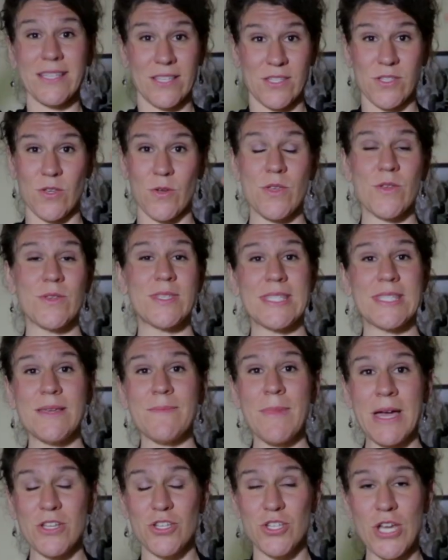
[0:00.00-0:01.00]
so you see
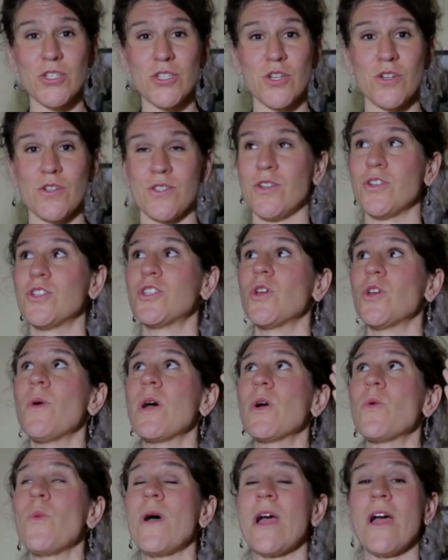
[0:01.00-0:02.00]
my gestures are
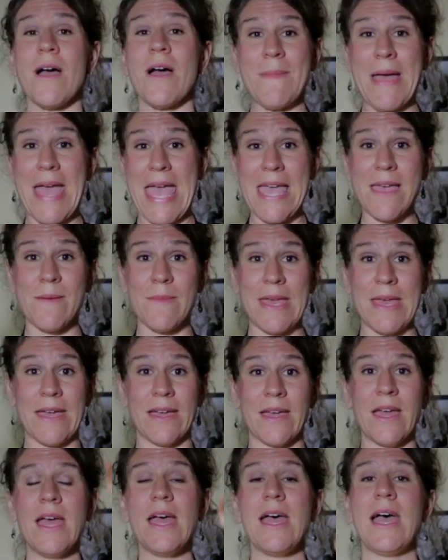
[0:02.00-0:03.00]
showing where I'm
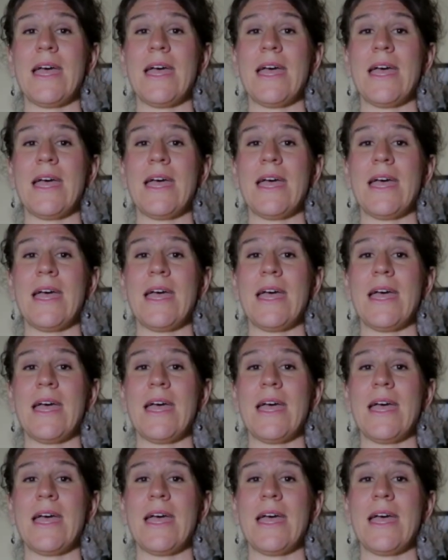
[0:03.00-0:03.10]
aiming,